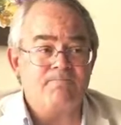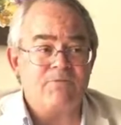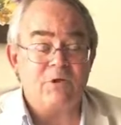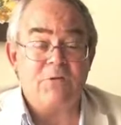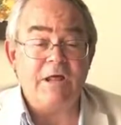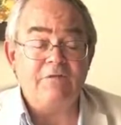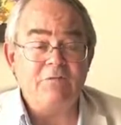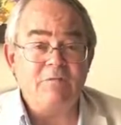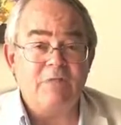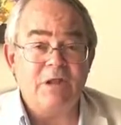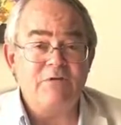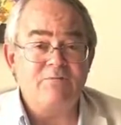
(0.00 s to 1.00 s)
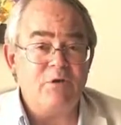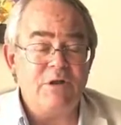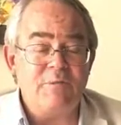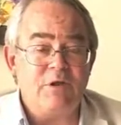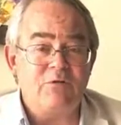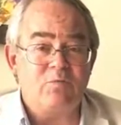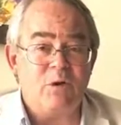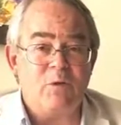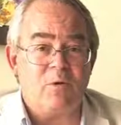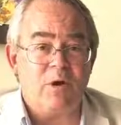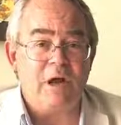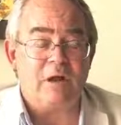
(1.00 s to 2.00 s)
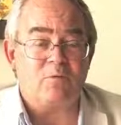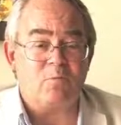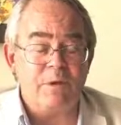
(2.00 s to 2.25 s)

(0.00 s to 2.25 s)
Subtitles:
So that's pretty much where we're at.